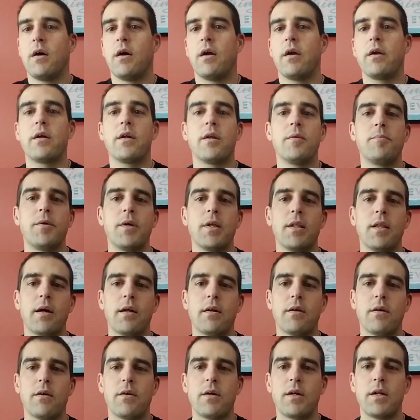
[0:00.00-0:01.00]
are going to be a
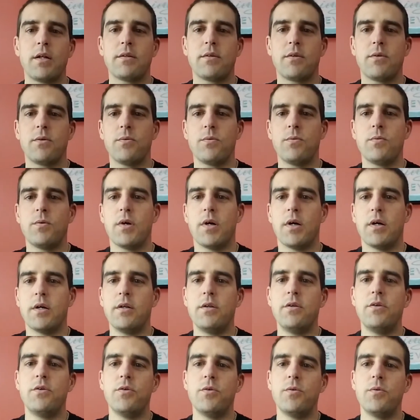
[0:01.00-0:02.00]
lot harder to
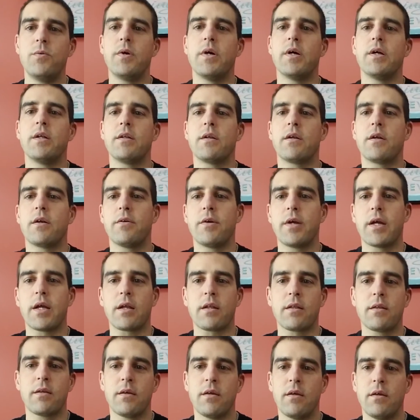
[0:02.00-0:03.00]
undo and
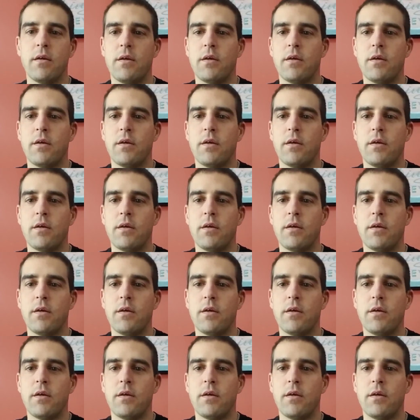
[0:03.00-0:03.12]
correct.